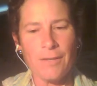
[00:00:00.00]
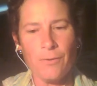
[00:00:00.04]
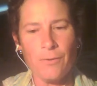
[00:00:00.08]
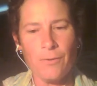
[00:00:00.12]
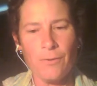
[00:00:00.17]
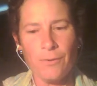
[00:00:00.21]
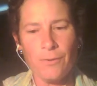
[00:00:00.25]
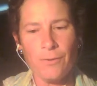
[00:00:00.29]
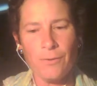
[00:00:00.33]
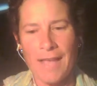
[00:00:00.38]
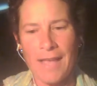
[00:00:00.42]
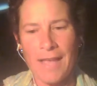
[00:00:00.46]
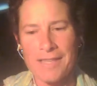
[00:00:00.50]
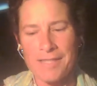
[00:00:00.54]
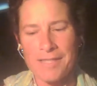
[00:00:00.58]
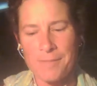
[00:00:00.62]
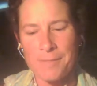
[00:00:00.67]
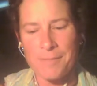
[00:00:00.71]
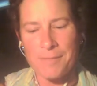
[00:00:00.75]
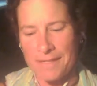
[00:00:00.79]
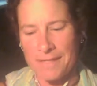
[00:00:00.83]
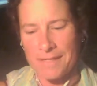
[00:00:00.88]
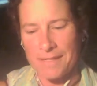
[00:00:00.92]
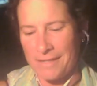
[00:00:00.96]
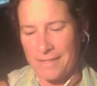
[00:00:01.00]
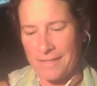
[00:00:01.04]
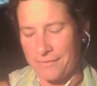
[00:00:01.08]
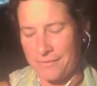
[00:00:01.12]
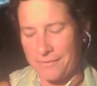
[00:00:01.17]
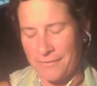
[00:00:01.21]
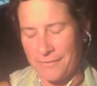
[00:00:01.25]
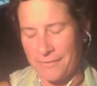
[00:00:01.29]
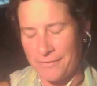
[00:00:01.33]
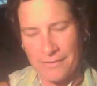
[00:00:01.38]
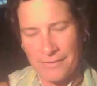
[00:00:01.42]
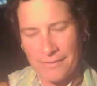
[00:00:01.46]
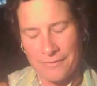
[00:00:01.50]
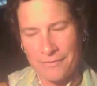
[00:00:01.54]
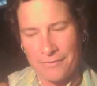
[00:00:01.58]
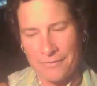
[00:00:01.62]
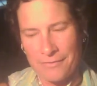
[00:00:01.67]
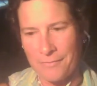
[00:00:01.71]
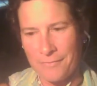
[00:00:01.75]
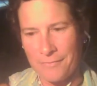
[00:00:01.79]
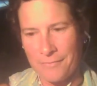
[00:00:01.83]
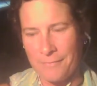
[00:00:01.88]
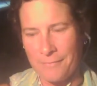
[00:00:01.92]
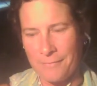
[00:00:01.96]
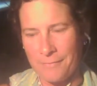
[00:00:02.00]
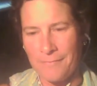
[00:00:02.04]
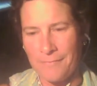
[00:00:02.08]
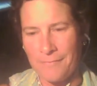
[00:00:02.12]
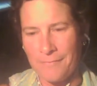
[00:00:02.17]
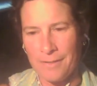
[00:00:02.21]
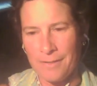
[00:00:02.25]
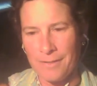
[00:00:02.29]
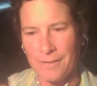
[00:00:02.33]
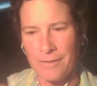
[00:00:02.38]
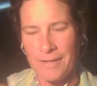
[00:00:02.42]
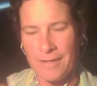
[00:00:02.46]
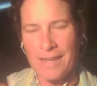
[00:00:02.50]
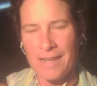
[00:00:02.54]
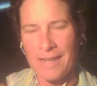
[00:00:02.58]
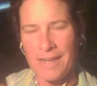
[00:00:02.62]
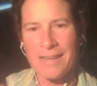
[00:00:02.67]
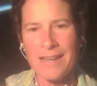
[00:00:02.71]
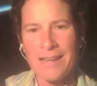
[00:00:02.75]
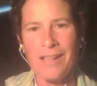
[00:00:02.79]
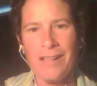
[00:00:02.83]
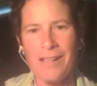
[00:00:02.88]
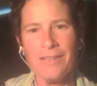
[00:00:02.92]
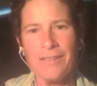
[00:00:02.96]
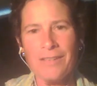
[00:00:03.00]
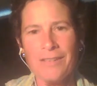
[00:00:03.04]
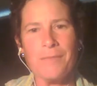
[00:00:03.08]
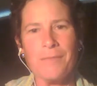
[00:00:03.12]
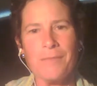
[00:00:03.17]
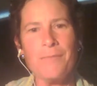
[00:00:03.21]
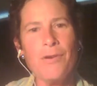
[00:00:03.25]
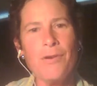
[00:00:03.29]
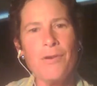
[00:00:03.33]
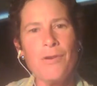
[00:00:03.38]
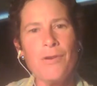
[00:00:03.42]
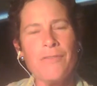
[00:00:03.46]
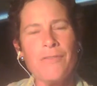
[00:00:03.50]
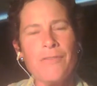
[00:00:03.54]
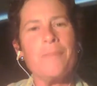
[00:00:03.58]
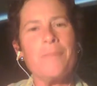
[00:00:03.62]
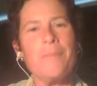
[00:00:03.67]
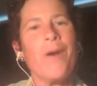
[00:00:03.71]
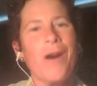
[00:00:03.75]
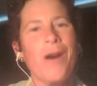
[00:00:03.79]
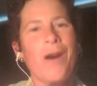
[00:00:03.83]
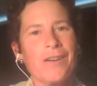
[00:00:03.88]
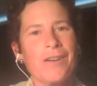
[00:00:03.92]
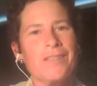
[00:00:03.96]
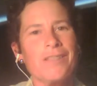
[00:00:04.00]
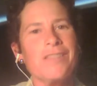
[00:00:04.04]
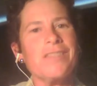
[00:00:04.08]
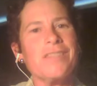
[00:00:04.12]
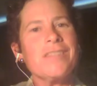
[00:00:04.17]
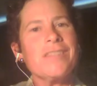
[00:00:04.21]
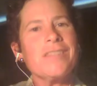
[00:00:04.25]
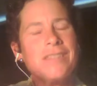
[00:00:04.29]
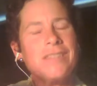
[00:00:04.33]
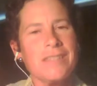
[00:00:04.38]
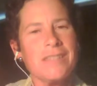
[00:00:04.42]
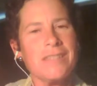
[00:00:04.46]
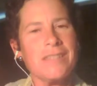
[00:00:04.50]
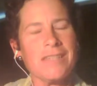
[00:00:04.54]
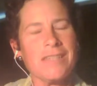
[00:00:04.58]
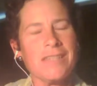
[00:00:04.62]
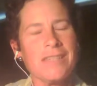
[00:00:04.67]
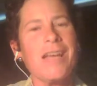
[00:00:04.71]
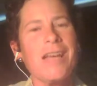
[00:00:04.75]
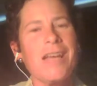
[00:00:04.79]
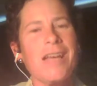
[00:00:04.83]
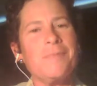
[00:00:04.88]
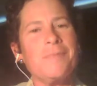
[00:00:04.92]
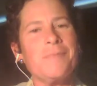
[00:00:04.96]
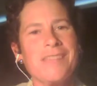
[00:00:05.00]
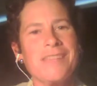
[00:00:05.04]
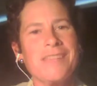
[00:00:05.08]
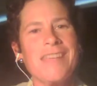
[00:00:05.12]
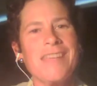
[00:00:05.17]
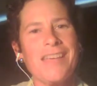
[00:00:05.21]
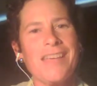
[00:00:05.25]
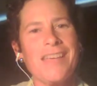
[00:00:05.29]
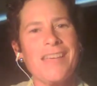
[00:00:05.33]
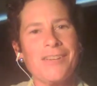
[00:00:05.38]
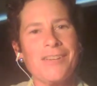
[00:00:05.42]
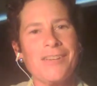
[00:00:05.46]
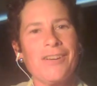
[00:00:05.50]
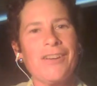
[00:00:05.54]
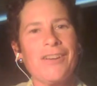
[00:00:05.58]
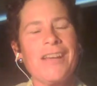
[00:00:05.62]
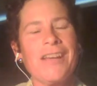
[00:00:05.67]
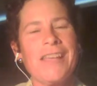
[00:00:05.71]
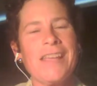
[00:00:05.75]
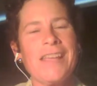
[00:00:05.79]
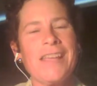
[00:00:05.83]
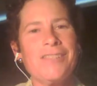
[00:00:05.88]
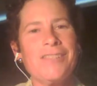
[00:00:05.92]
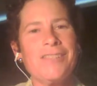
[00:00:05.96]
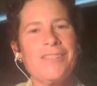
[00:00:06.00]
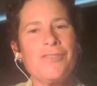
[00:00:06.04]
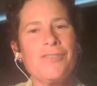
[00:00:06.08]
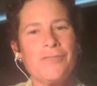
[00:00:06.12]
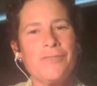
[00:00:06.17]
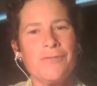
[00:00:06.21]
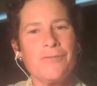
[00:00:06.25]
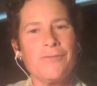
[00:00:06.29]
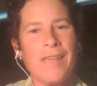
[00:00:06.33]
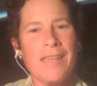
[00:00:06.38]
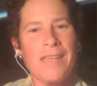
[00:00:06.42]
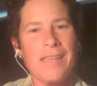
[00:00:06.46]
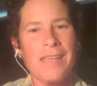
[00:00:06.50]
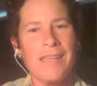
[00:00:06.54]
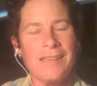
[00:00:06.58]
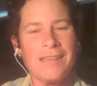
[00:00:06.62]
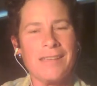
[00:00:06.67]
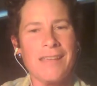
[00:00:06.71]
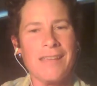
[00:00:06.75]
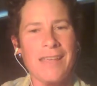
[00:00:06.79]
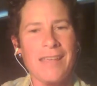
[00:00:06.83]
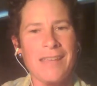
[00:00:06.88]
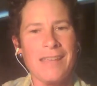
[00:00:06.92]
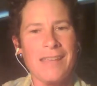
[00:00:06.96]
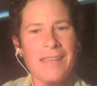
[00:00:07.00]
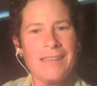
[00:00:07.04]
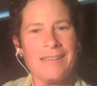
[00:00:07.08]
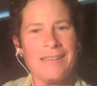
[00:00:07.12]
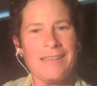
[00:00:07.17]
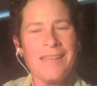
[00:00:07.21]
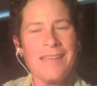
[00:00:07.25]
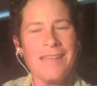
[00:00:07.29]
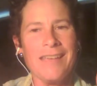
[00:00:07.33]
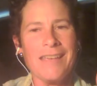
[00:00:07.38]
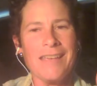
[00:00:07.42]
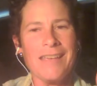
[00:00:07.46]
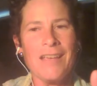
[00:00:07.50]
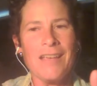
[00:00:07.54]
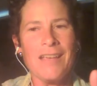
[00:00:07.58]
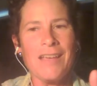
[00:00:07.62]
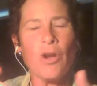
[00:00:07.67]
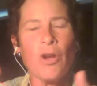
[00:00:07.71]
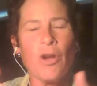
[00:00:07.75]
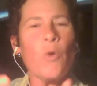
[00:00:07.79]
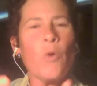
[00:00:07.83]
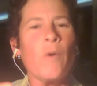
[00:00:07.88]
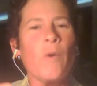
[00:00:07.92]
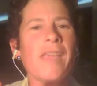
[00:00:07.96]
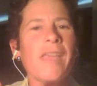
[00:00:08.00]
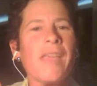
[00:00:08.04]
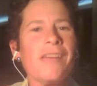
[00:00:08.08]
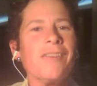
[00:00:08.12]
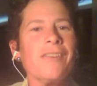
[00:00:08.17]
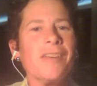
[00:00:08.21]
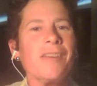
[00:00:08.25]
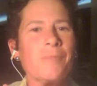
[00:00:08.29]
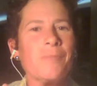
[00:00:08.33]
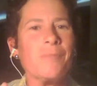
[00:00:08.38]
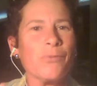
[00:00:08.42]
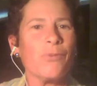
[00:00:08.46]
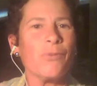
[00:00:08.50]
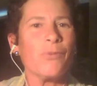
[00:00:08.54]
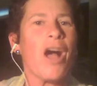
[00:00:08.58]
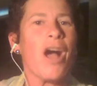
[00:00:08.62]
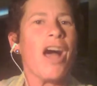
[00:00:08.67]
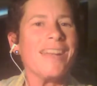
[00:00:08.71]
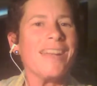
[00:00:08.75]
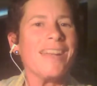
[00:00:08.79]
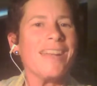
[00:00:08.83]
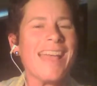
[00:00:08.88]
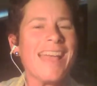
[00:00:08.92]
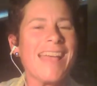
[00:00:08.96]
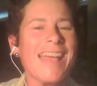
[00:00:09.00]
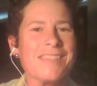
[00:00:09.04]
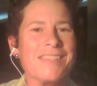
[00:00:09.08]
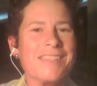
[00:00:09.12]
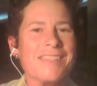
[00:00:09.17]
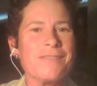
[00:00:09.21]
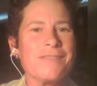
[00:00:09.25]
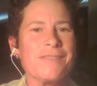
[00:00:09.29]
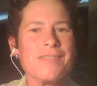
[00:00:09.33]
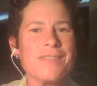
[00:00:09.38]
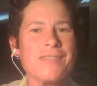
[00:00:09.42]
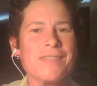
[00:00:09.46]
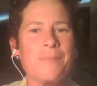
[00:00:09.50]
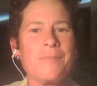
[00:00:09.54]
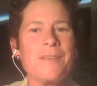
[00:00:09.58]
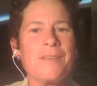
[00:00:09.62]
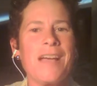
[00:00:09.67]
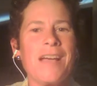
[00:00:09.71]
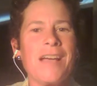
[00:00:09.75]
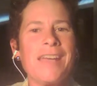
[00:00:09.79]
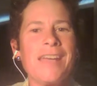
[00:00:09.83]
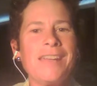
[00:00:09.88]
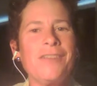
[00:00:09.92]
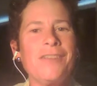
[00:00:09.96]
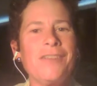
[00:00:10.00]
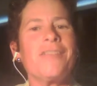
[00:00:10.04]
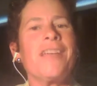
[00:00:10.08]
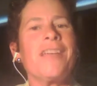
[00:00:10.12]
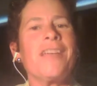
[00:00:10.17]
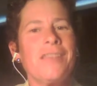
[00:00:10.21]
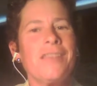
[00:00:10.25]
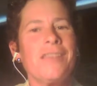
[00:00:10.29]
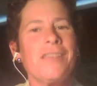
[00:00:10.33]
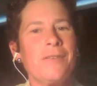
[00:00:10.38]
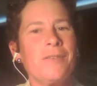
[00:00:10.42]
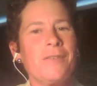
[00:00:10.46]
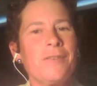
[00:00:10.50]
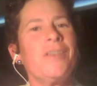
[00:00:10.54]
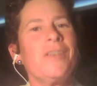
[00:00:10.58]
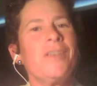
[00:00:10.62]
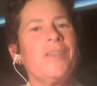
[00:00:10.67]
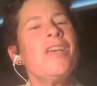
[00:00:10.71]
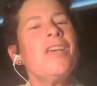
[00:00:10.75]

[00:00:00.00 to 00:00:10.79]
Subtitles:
whole aspect of getting all of the moving parts to come together into a coherent broadcast of some kind. Okay, you